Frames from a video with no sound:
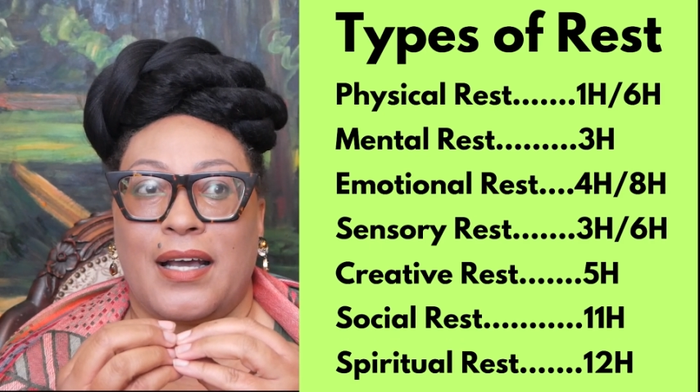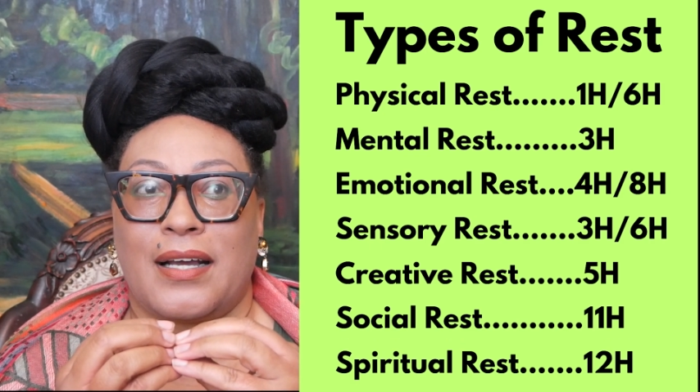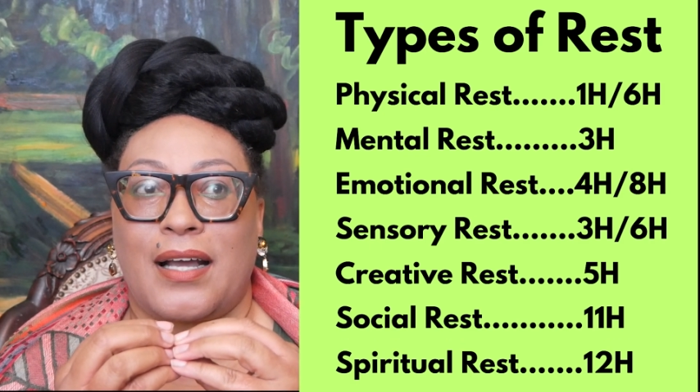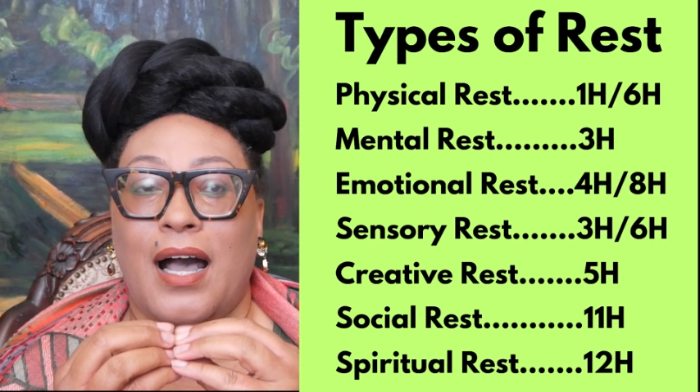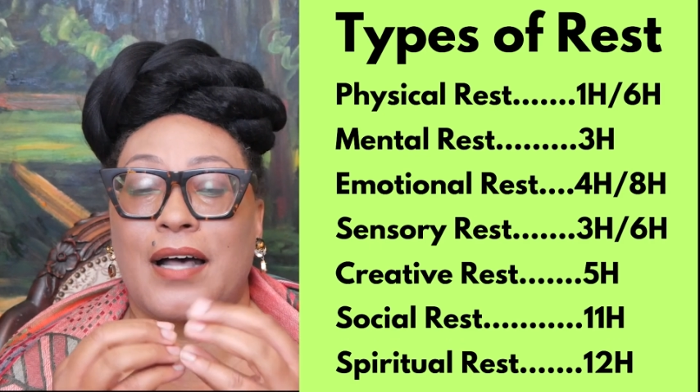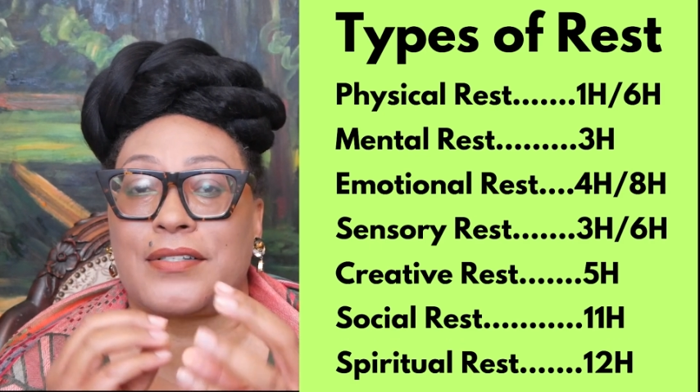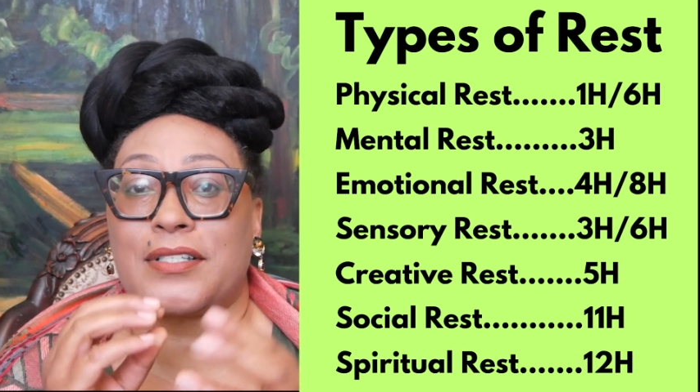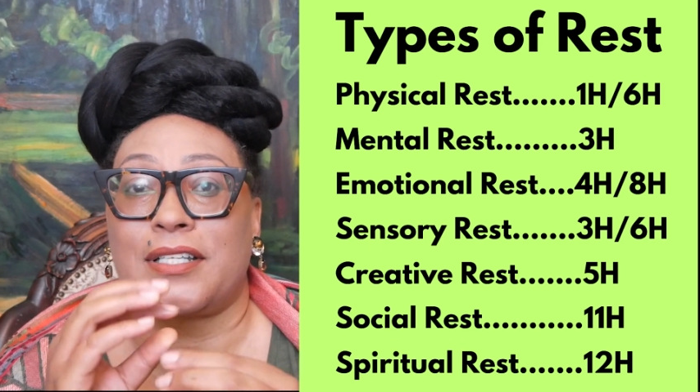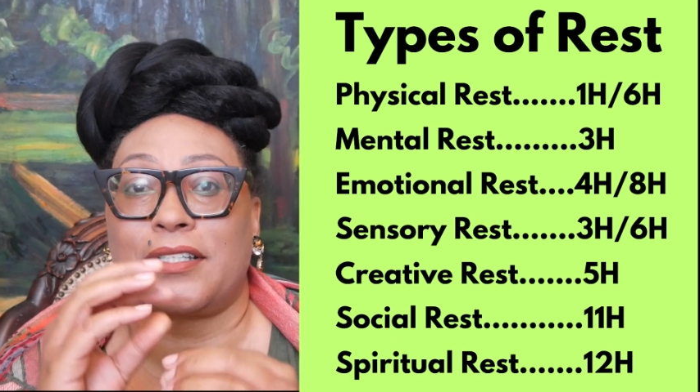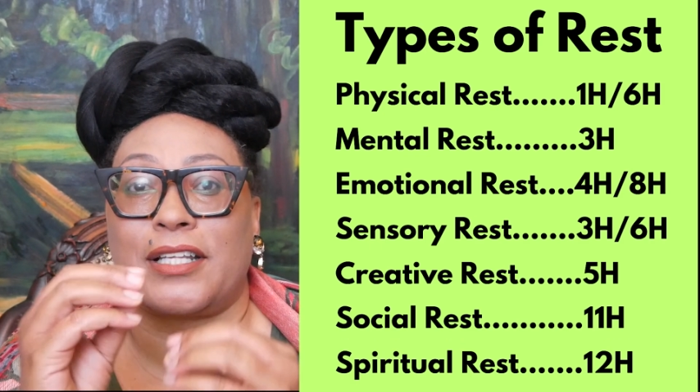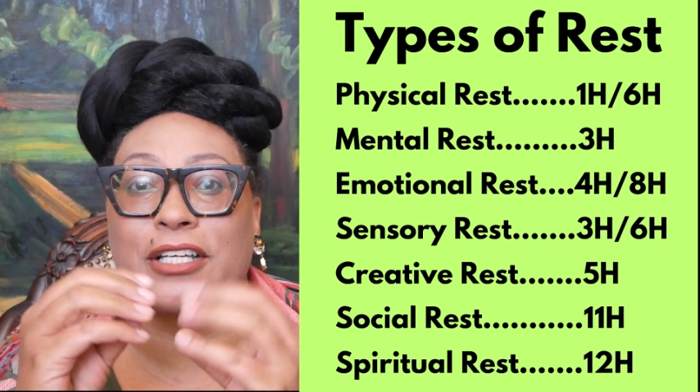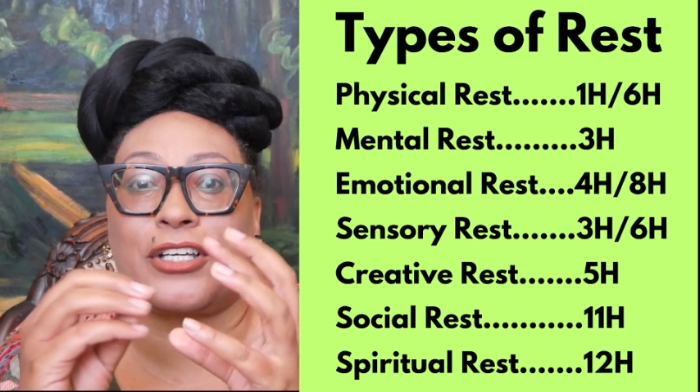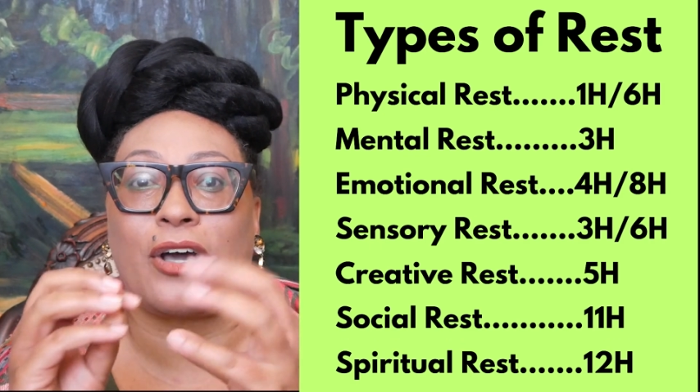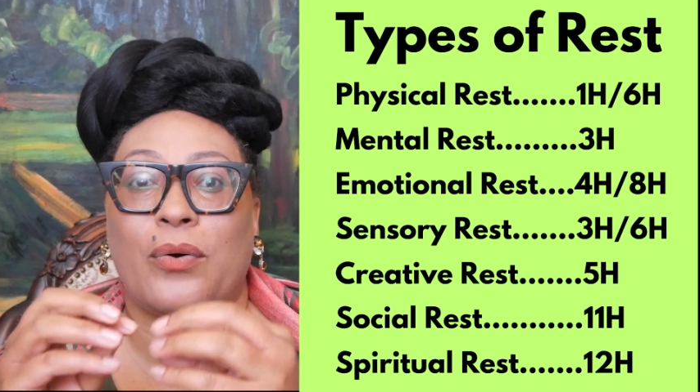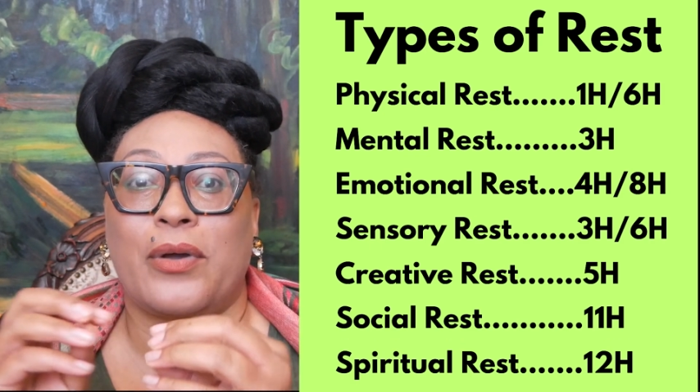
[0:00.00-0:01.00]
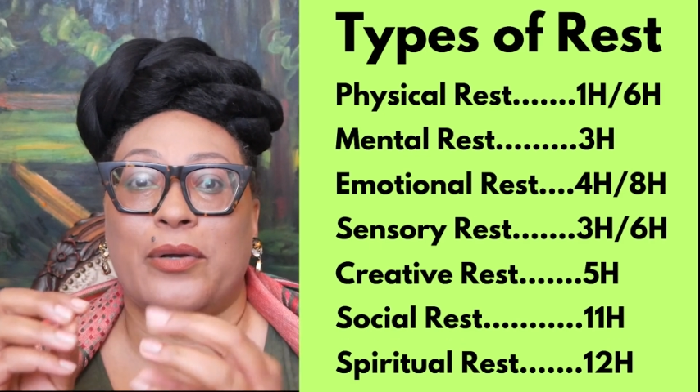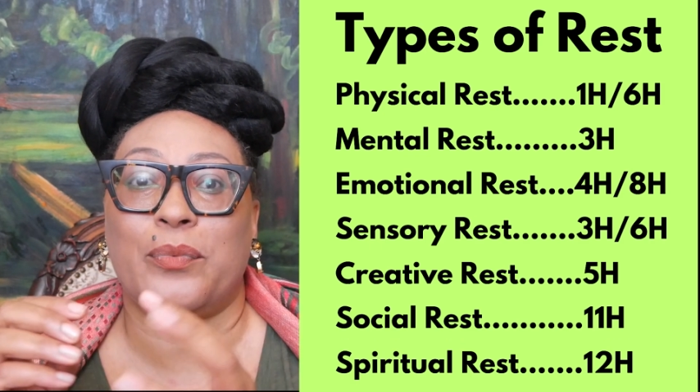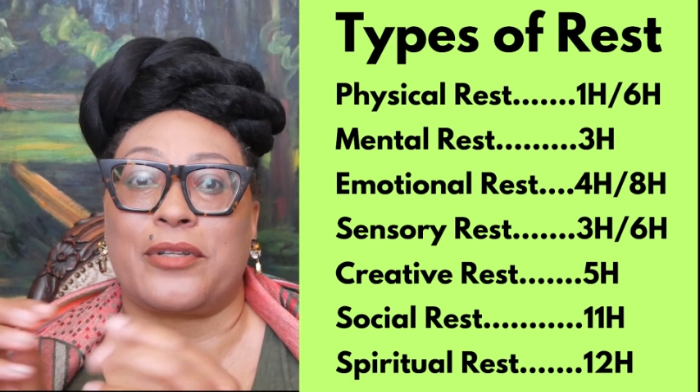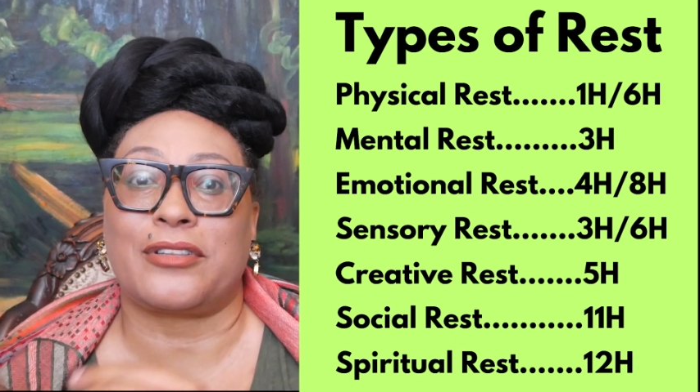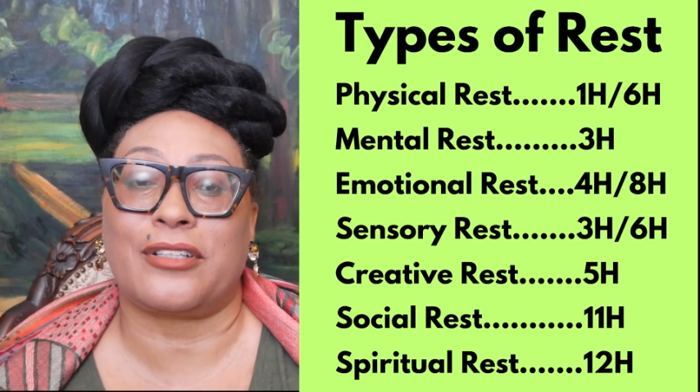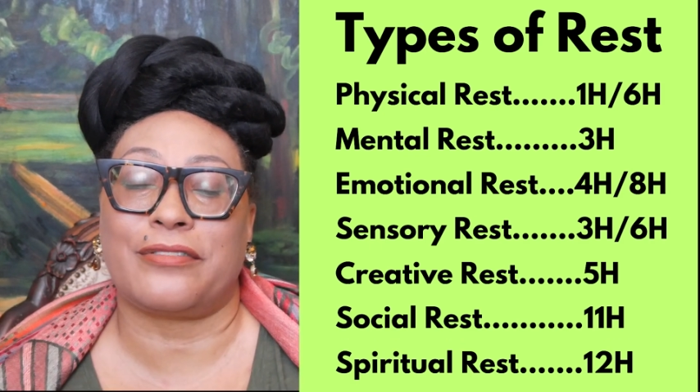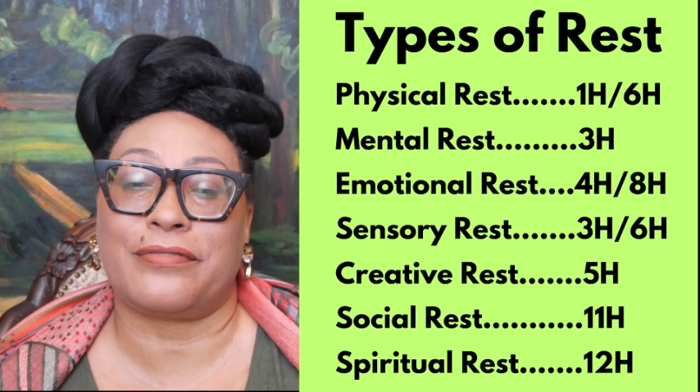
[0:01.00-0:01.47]
constantly going
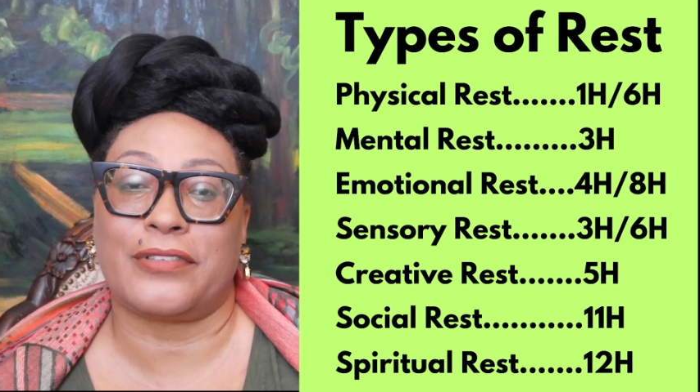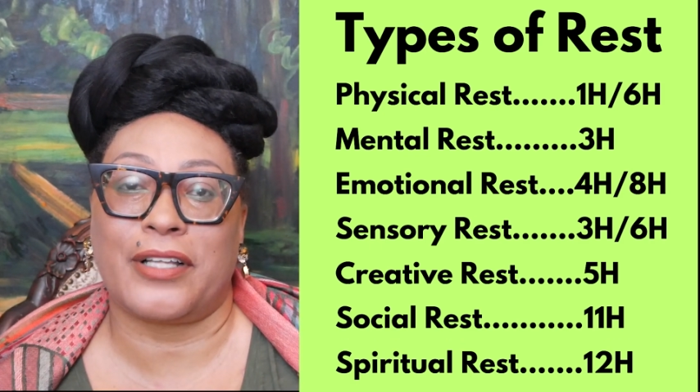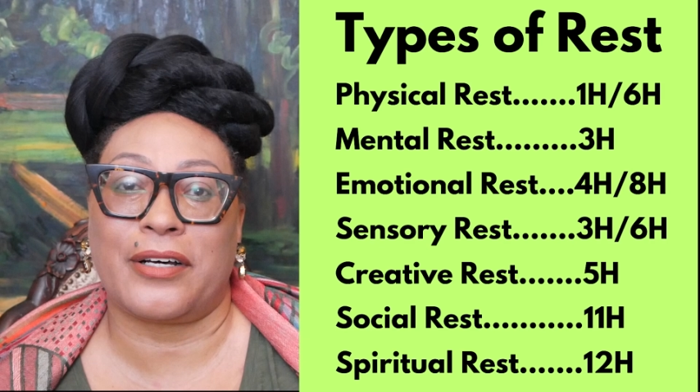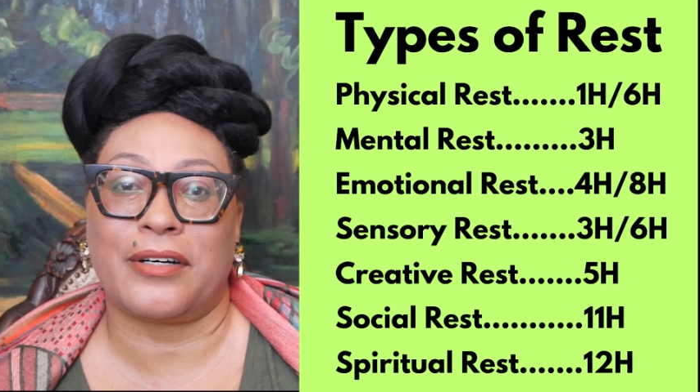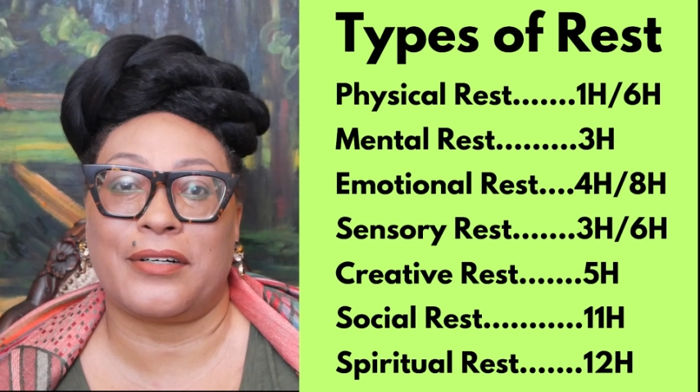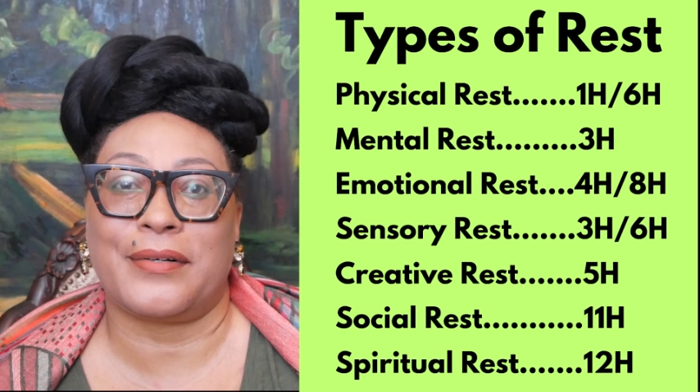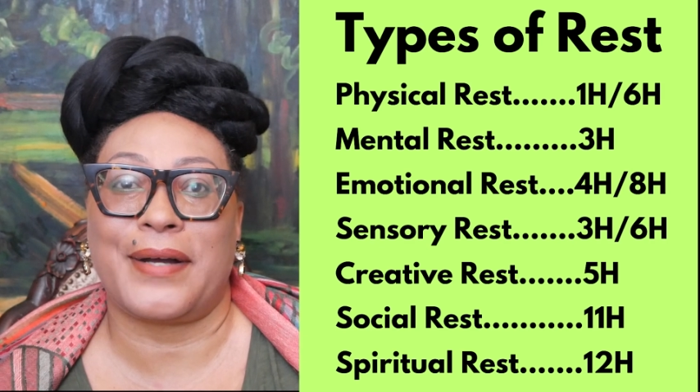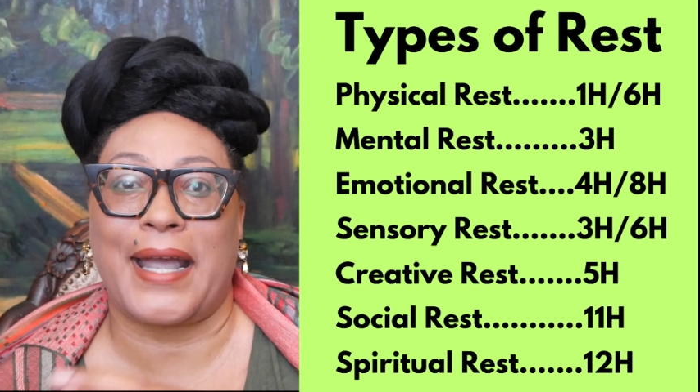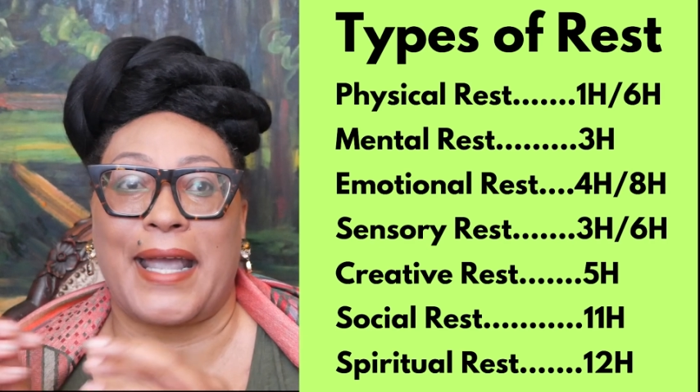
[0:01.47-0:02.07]
with the flow